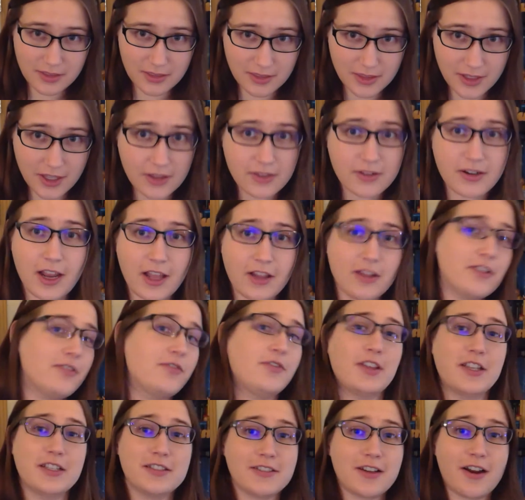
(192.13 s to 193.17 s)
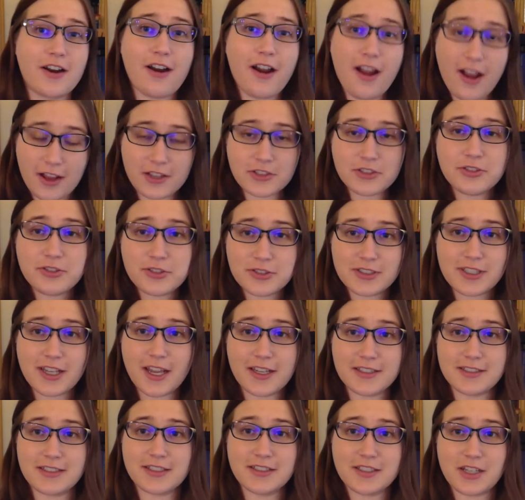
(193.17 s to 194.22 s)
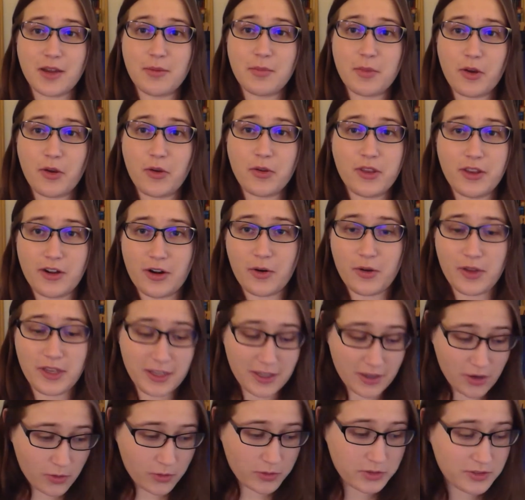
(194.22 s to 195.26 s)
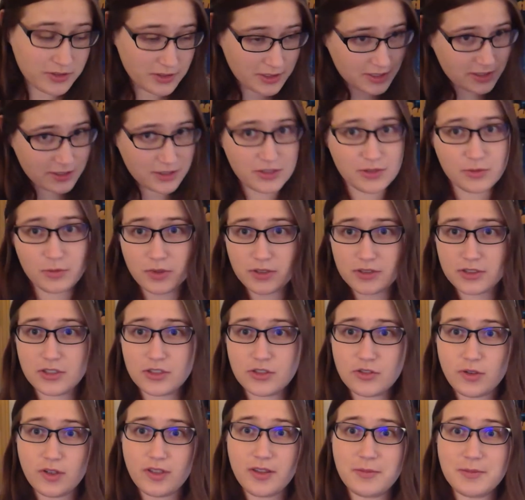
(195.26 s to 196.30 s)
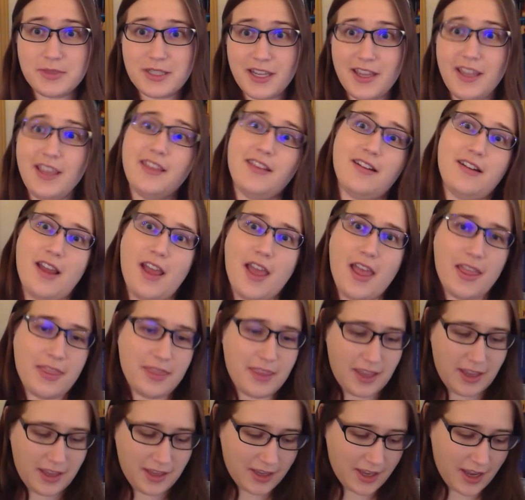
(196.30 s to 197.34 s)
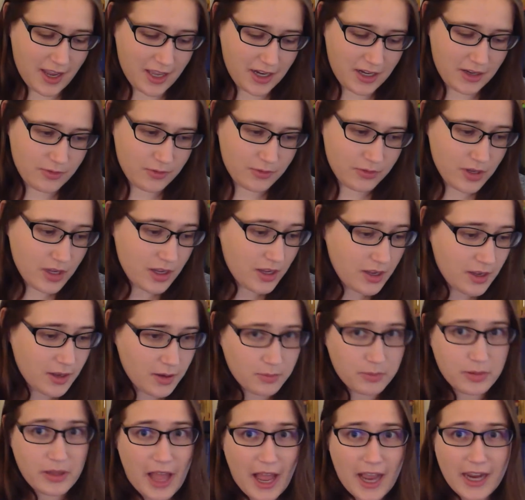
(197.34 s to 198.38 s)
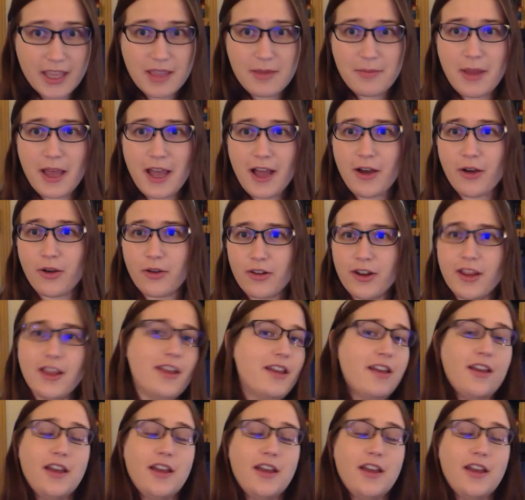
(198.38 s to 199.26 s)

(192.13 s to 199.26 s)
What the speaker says: the other elephants are ostracizing Dumbo. You know, he just wants to join them to eat, and they kind of block him out.